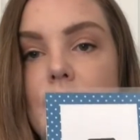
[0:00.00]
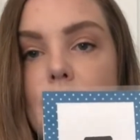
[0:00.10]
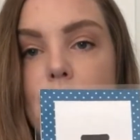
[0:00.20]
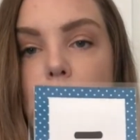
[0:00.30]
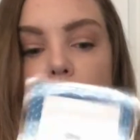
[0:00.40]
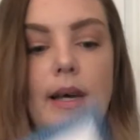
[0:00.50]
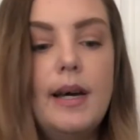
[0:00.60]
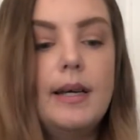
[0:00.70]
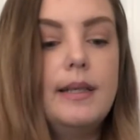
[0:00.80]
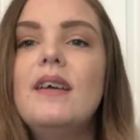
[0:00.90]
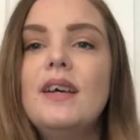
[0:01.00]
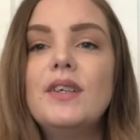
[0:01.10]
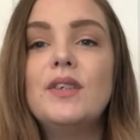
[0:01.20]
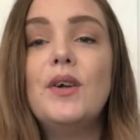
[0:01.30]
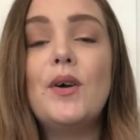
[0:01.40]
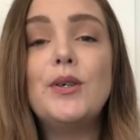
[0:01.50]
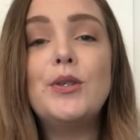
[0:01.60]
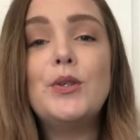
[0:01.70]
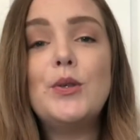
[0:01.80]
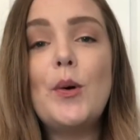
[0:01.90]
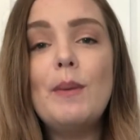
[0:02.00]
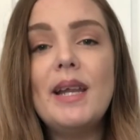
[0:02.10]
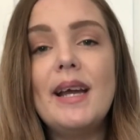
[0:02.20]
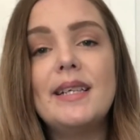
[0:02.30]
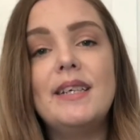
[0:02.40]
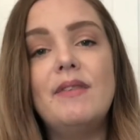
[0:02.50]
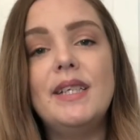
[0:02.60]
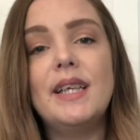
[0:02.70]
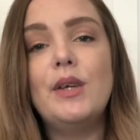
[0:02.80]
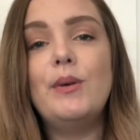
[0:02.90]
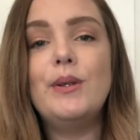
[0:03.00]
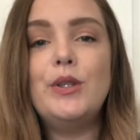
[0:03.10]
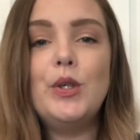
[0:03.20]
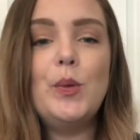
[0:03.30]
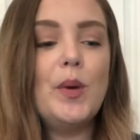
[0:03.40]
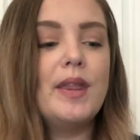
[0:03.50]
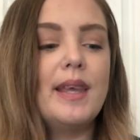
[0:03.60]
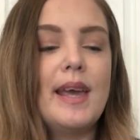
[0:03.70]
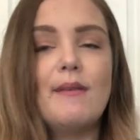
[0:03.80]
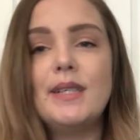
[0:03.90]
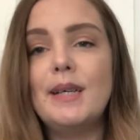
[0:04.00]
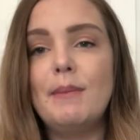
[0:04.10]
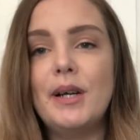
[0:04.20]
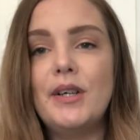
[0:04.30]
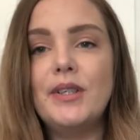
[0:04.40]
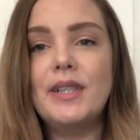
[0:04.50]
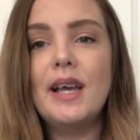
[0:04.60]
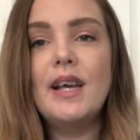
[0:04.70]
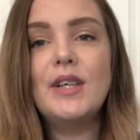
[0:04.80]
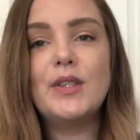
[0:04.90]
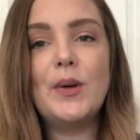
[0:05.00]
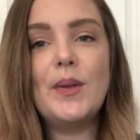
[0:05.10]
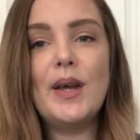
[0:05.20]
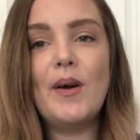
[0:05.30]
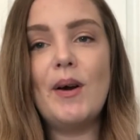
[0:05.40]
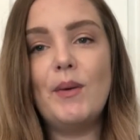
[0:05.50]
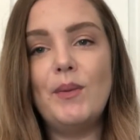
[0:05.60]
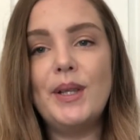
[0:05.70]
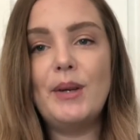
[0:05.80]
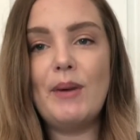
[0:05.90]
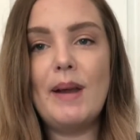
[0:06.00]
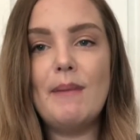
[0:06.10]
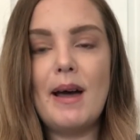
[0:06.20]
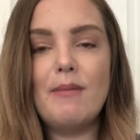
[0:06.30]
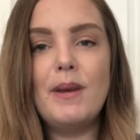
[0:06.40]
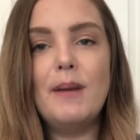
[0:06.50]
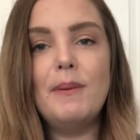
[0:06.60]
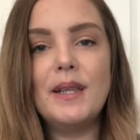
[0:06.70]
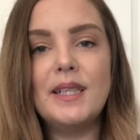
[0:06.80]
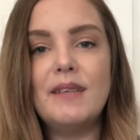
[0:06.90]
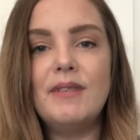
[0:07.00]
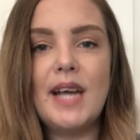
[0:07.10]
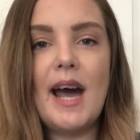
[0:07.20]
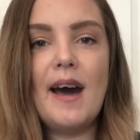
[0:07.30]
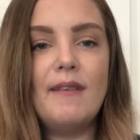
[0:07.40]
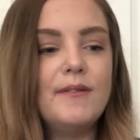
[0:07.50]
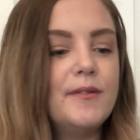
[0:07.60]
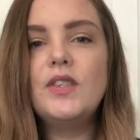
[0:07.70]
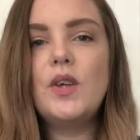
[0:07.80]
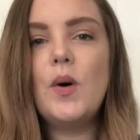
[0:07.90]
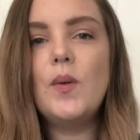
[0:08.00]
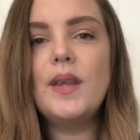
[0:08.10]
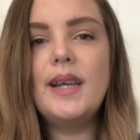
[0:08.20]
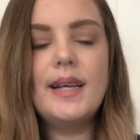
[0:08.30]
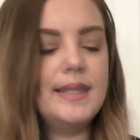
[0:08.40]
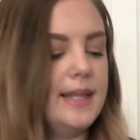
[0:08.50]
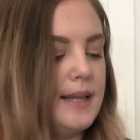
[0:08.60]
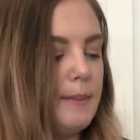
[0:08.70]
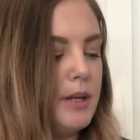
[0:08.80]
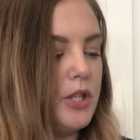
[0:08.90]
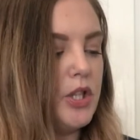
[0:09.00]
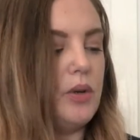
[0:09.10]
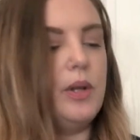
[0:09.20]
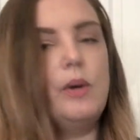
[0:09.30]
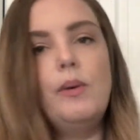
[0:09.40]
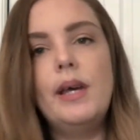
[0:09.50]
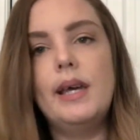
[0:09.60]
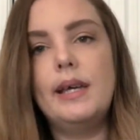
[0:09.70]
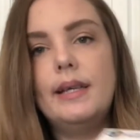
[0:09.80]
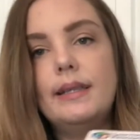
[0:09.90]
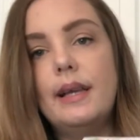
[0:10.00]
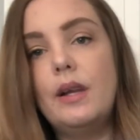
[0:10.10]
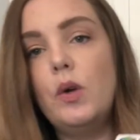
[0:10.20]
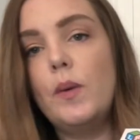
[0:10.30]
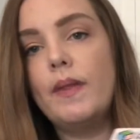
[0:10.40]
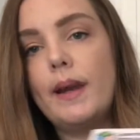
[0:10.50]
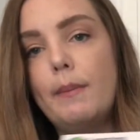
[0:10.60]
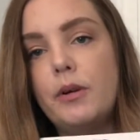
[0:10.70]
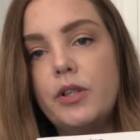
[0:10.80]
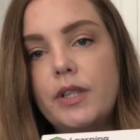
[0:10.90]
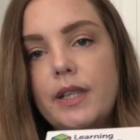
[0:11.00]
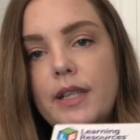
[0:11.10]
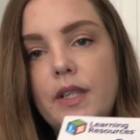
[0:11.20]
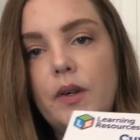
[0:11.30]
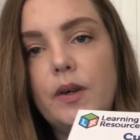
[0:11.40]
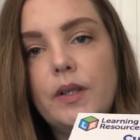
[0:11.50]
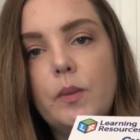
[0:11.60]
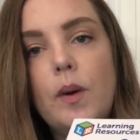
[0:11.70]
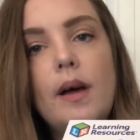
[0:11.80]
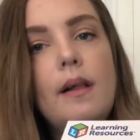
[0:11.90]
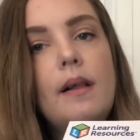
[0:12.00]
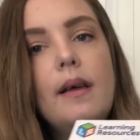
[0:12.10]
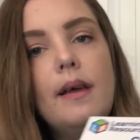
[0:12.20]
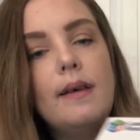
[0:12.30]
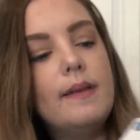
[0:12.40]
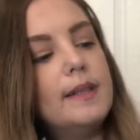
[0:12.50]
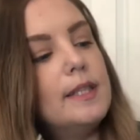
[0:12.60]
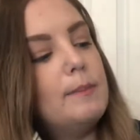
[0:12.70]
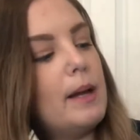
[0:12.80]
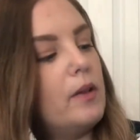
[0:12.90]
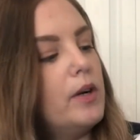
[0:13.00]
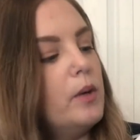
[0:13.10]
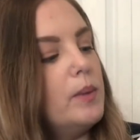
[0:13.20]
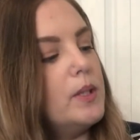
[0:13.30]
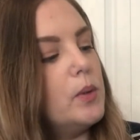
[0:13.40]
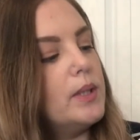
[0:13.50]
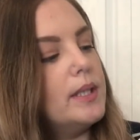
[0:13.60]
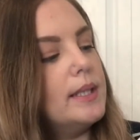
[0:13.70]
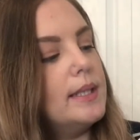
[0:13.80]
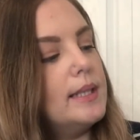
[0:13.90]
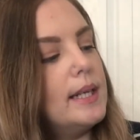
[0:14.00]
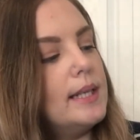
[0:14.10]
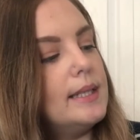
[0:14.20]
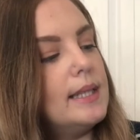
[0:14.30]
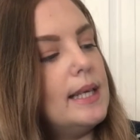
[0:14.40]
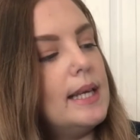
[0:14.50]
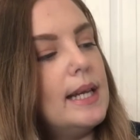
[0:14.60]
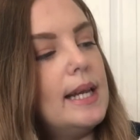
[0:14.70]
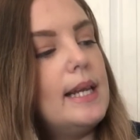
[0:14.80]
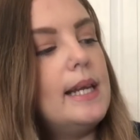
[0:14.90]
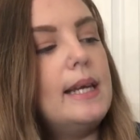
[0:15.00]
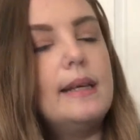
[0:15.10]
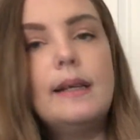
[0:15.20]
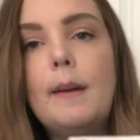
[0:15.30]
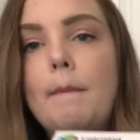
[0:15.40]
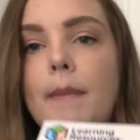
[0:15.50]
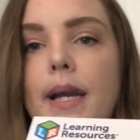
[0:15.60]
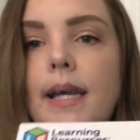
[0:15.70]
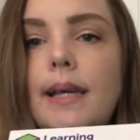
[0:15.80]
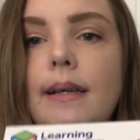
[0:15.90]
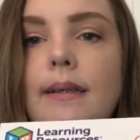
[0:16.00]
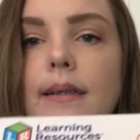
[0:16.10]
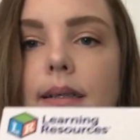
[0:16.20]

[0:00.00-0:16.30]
It comes with that. There are so many activities that you can do with the counting bears, so they are a really great math manipulative to have. So the next thing that I'm going to show you is a new one that I purchased this year as well. This is by Learning Resources. It is the Canadian Money.